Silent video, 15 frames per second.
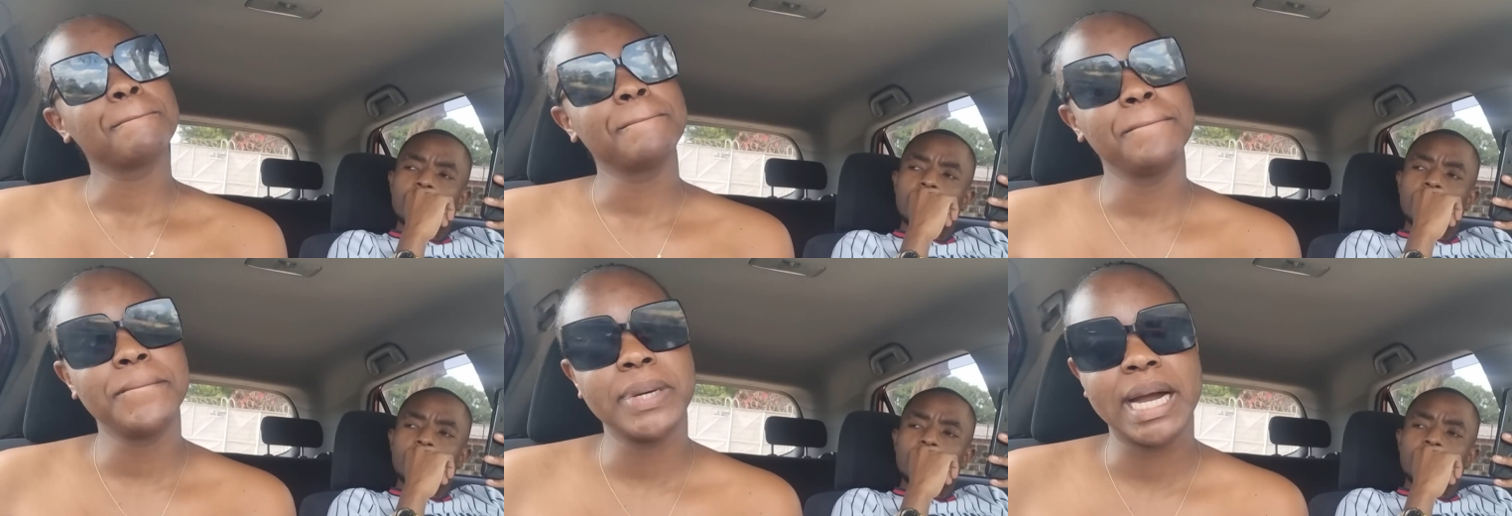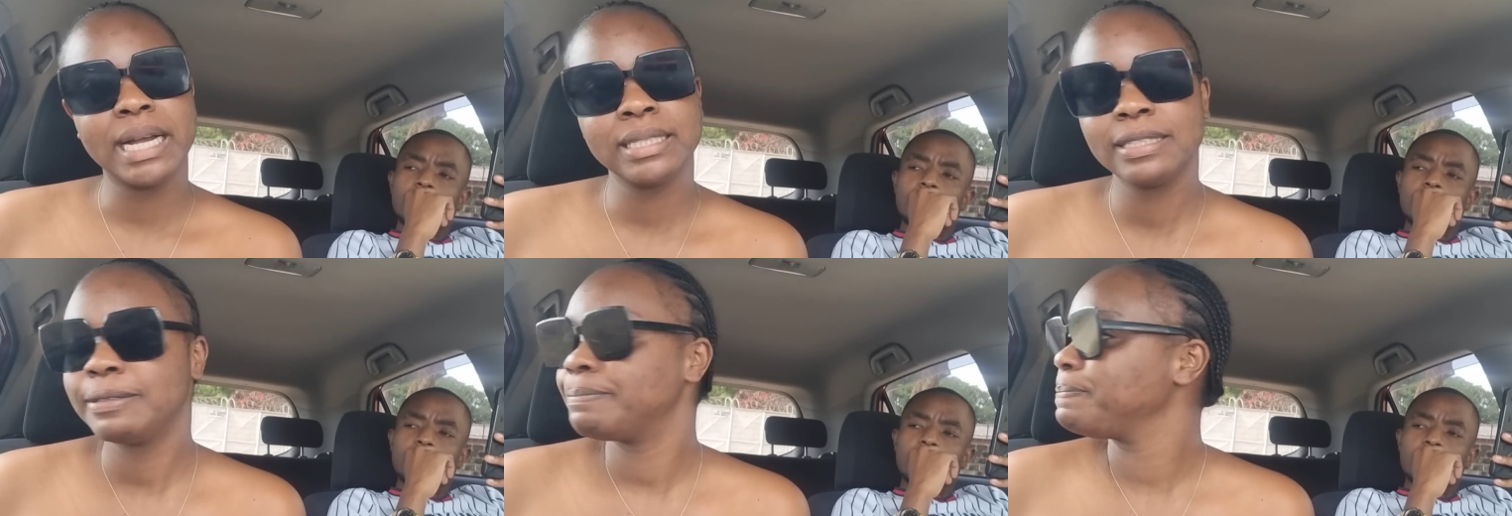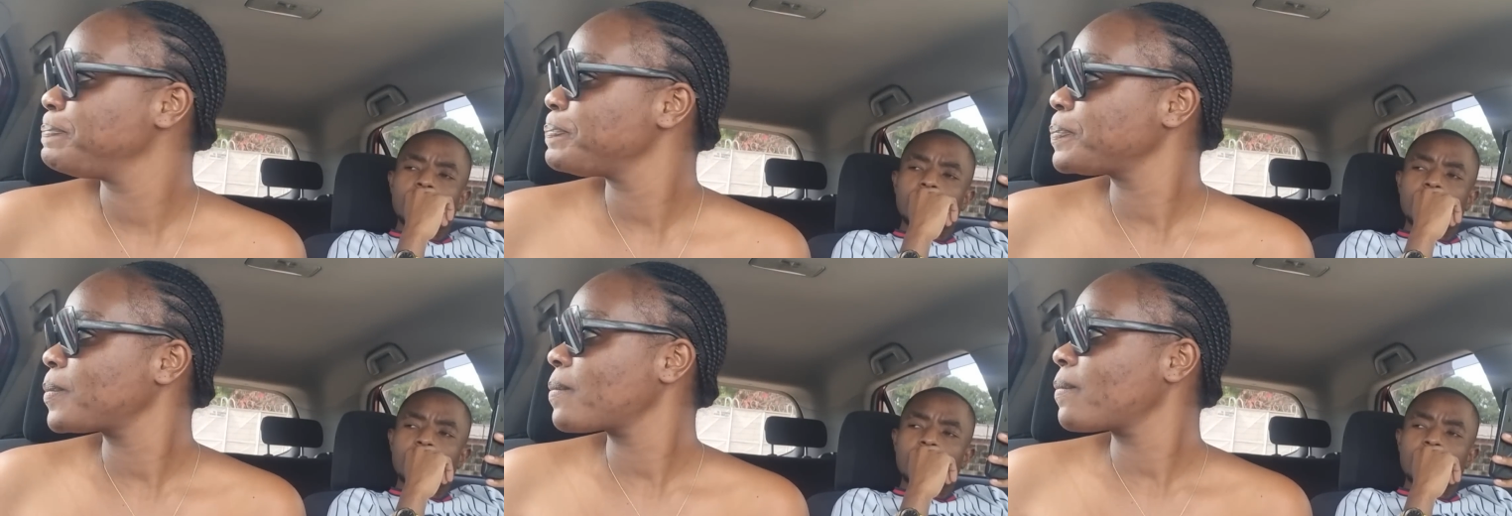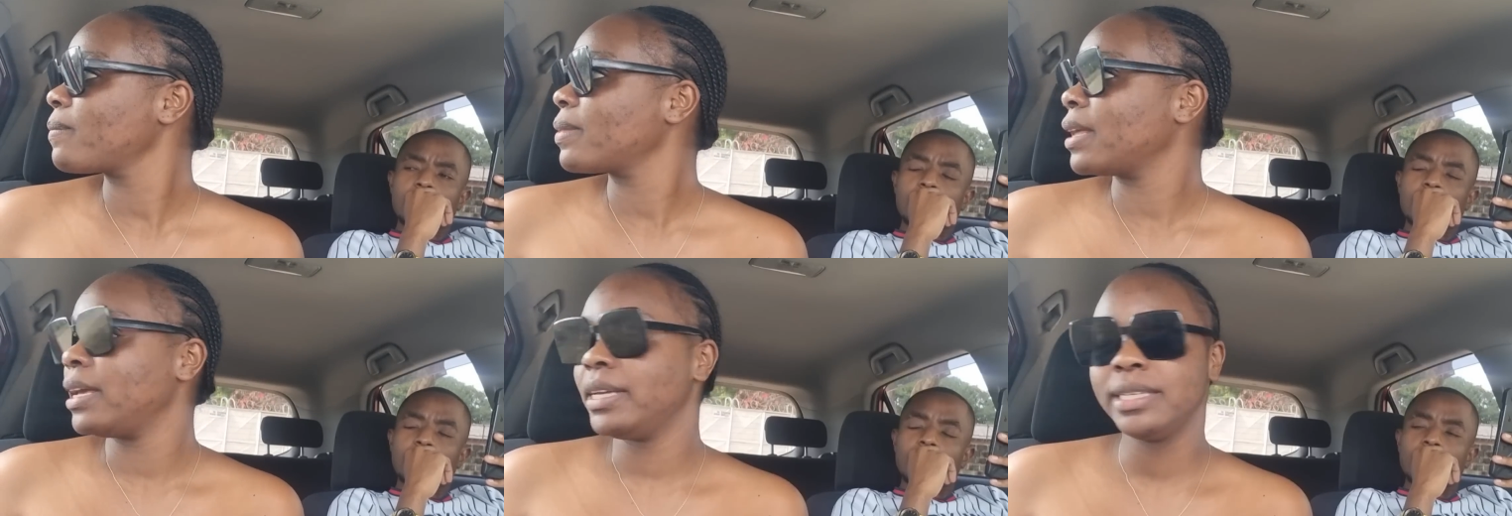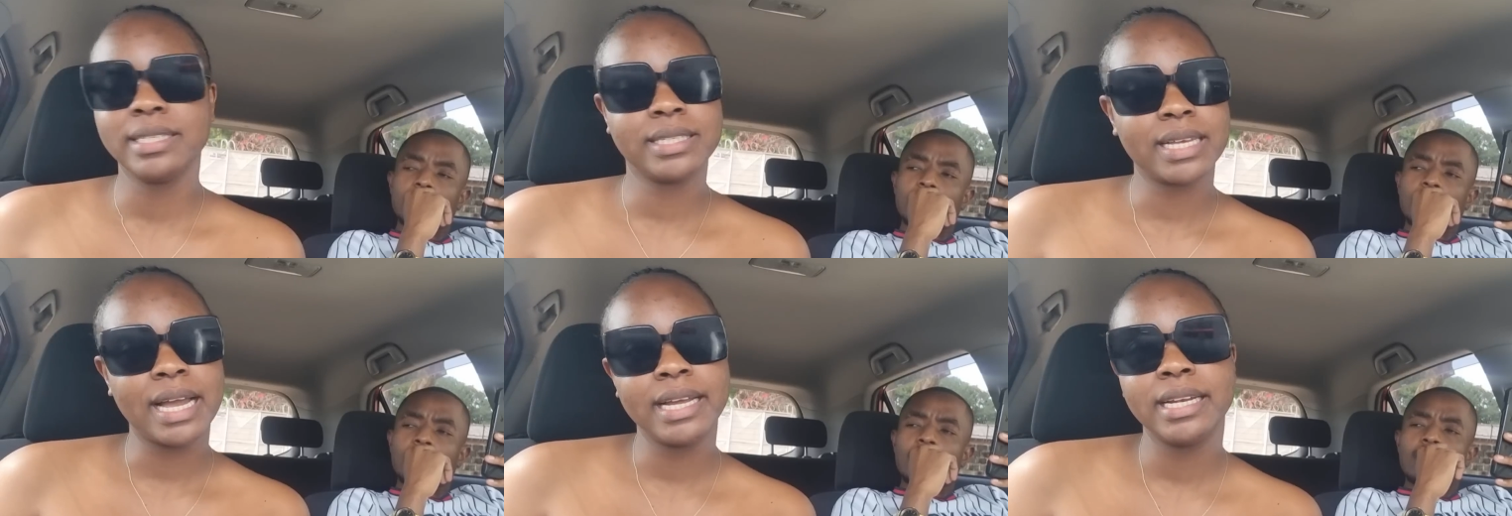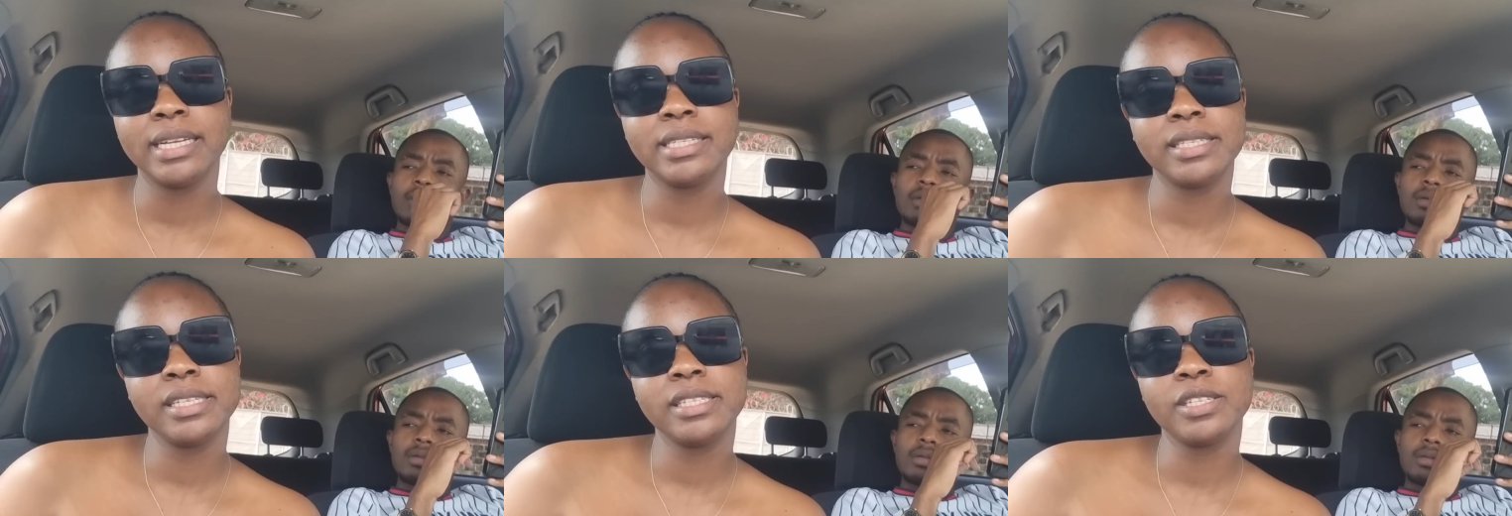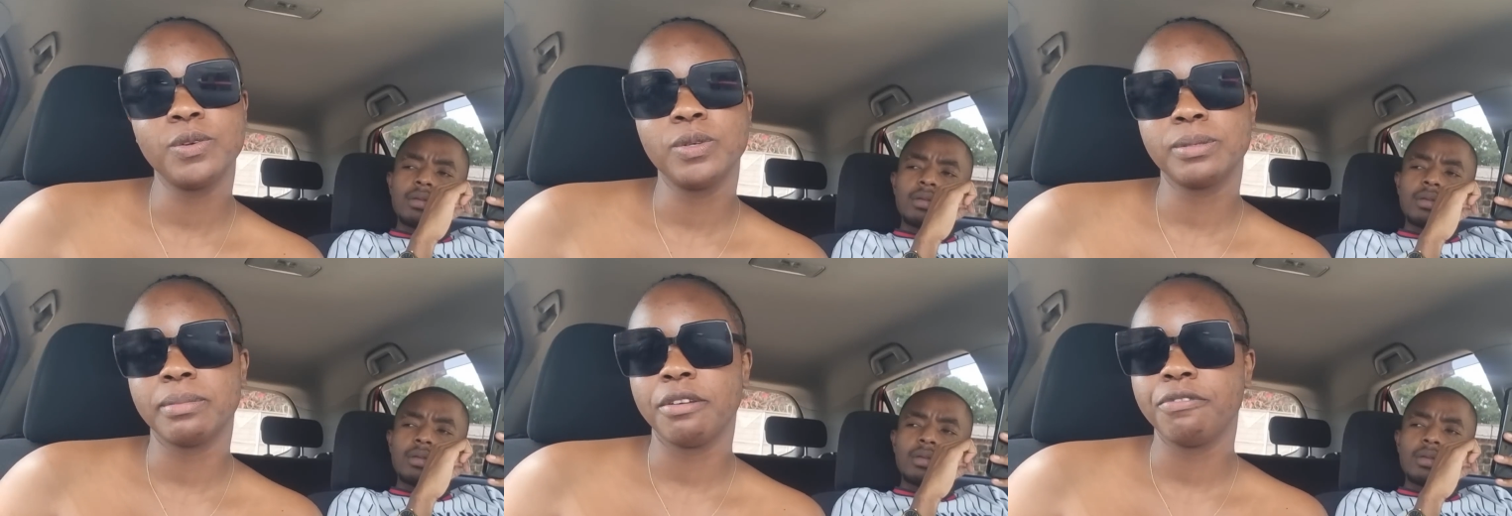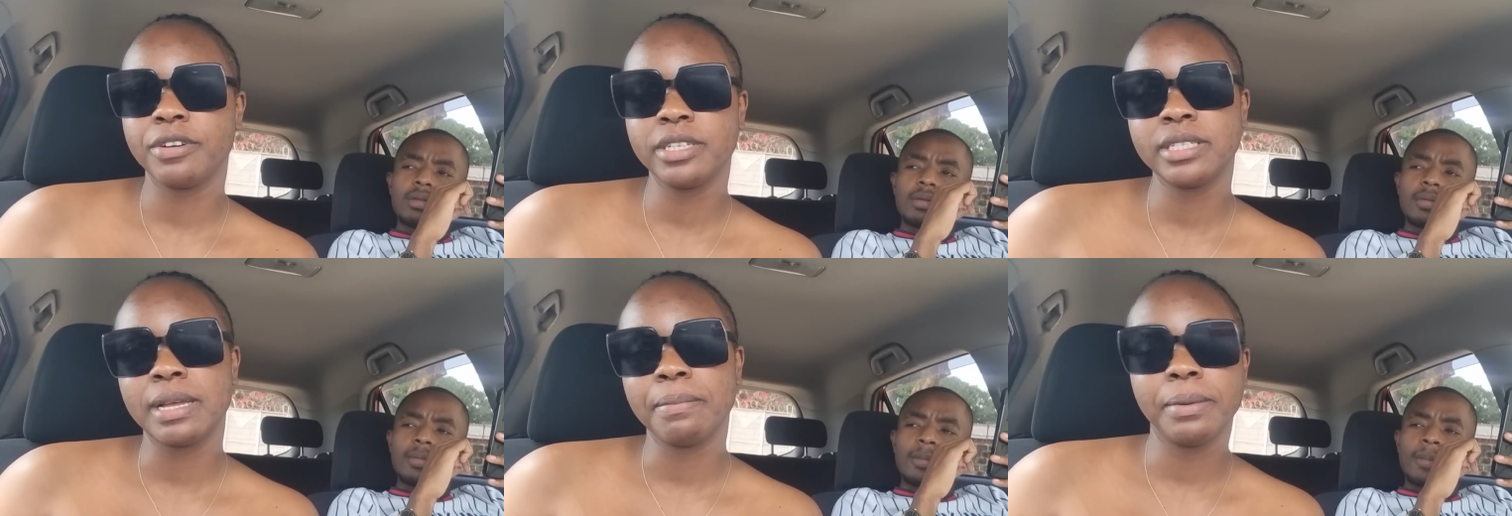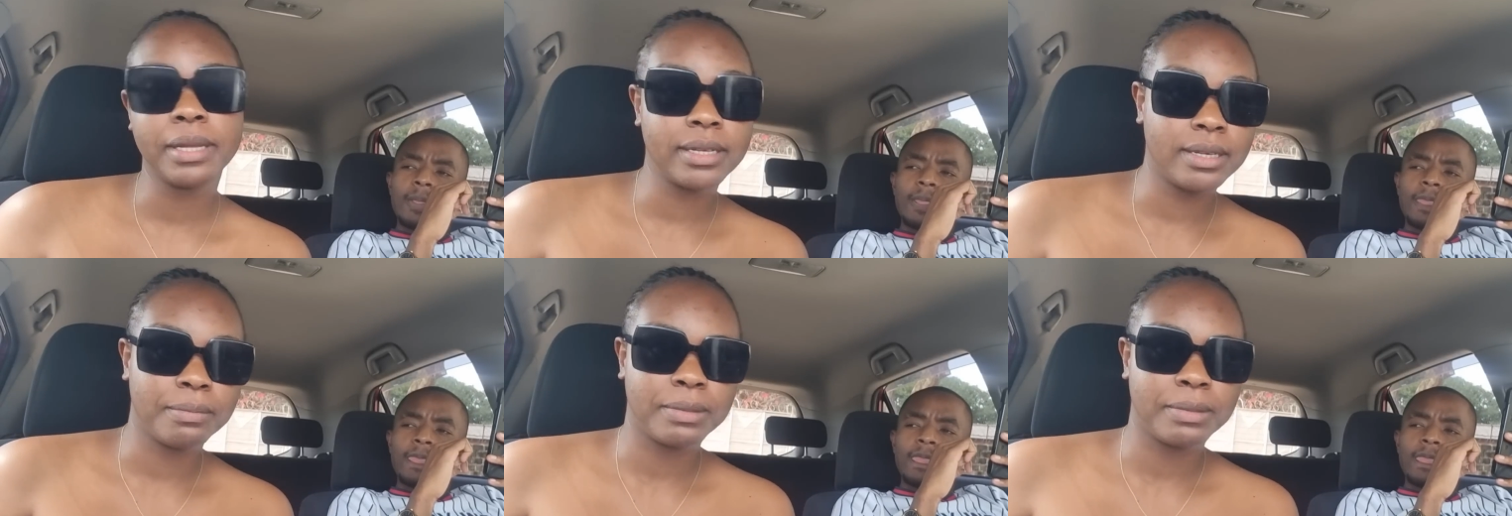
Speaker 1: But he decided since it was my first time getting a